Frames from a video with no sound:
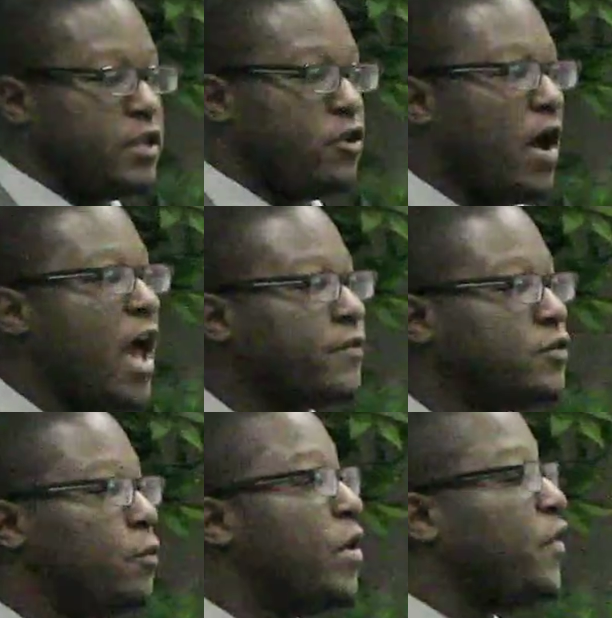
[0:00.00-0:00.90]
You don't
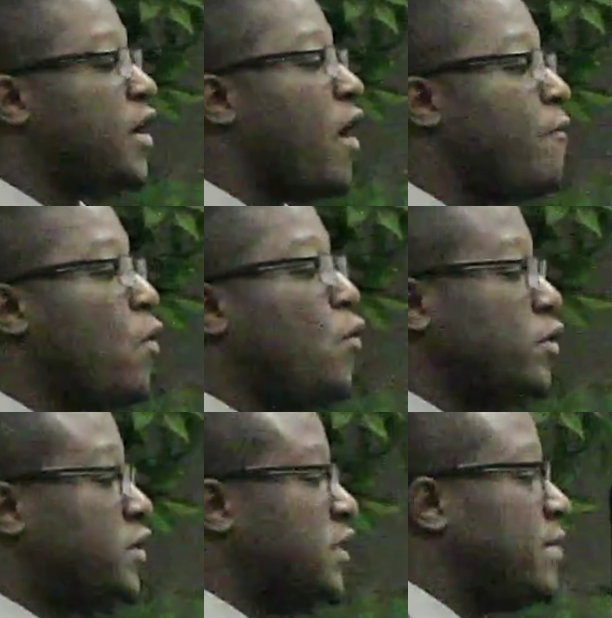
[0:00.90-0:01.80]
have to. But the government
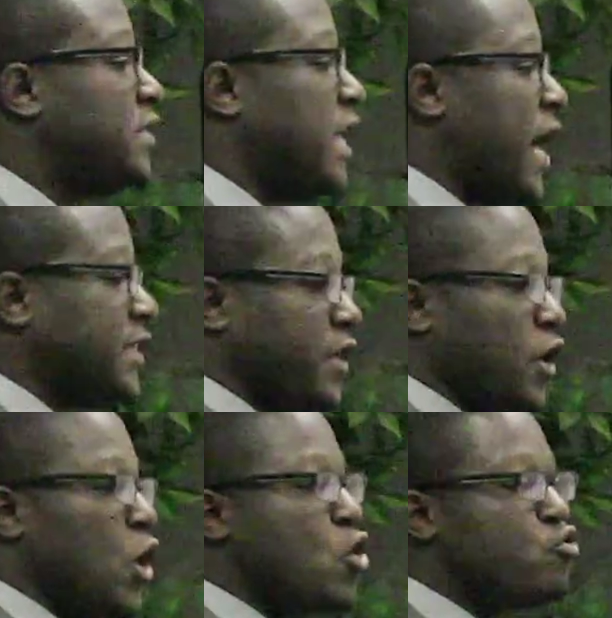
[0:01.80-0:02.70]
will subsidize
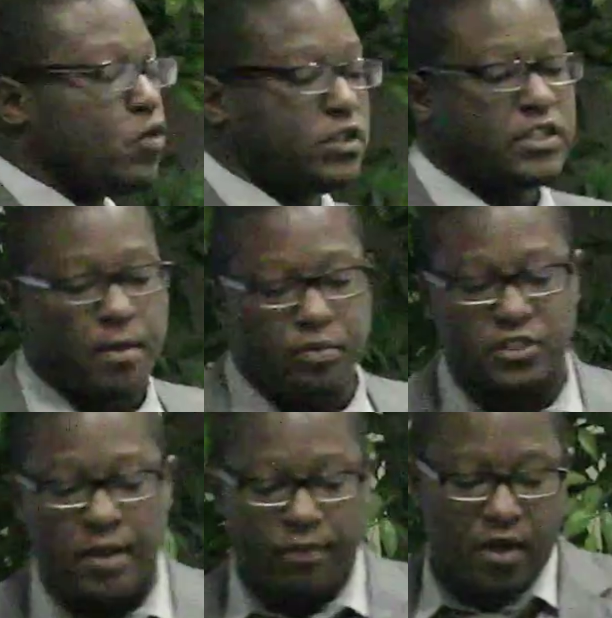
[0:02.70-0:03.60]
it through a
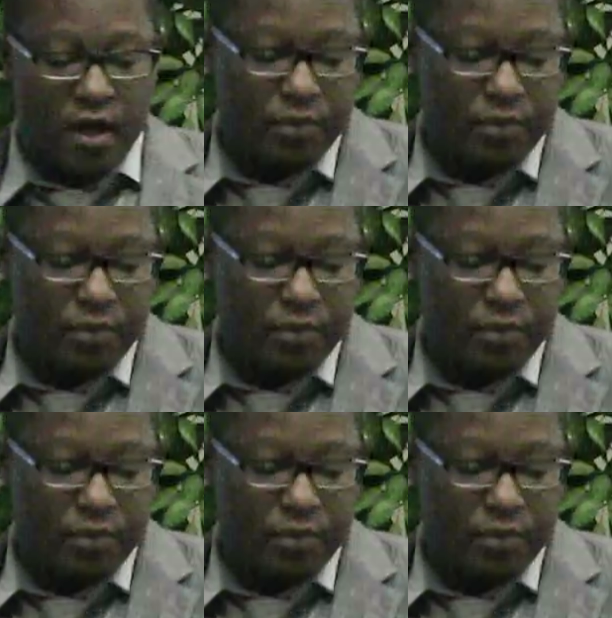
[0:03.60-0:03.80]
separate